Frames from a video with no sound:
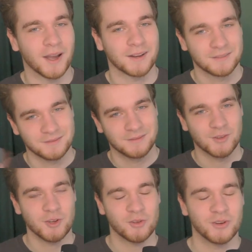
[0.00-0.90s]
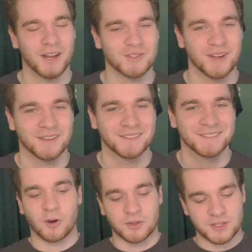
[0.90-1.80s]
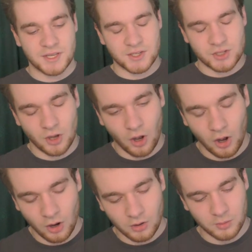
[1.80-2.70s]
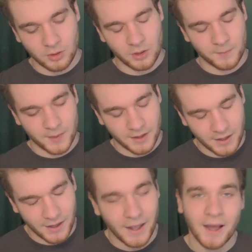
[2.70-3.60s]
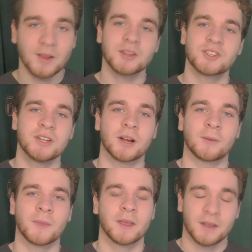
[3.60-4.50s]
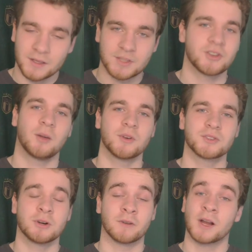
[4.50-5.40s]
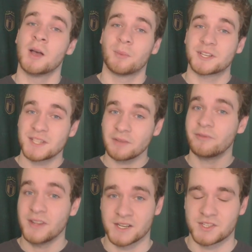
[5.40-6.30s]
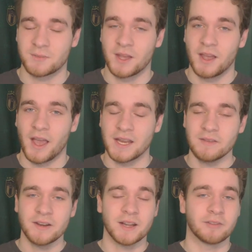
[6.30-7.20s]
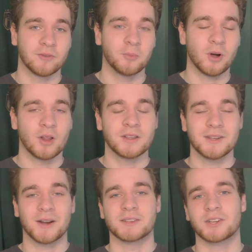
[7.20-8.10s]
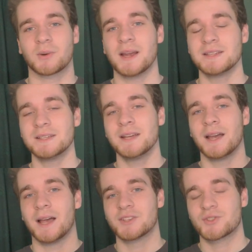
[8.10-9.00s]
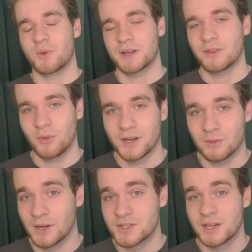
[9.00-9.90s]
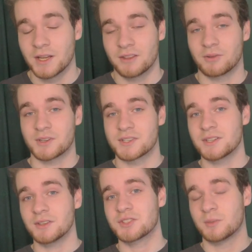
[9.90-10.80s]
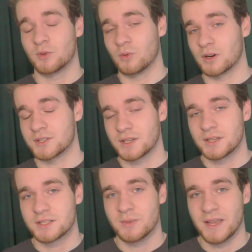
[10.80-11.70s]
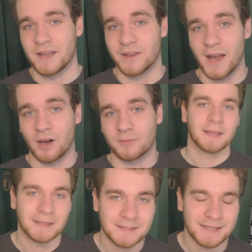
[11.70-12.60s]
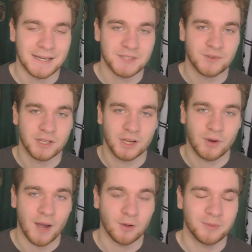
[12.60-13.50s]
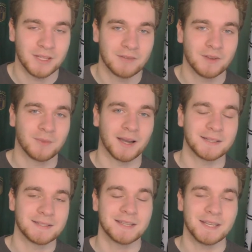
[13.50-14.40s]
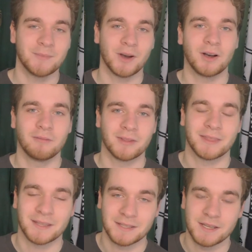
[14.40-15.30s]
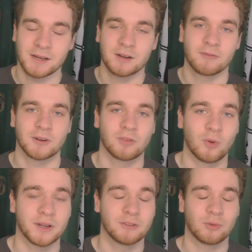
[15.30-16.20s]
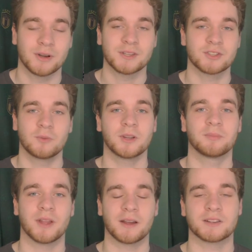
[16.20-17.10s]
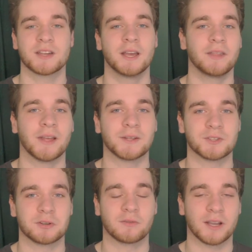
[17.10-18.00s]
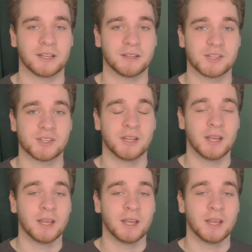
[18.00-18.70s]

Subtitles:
back. Show the new guys around. Folks, this horrible, hellish year is almost over, but it's not finished. And even in a footballing year as crazy as 2020 was, there are still some awards to be handed out. In today's video, I will be giving my Team of the Year for 2020. So many players that deserve recognition.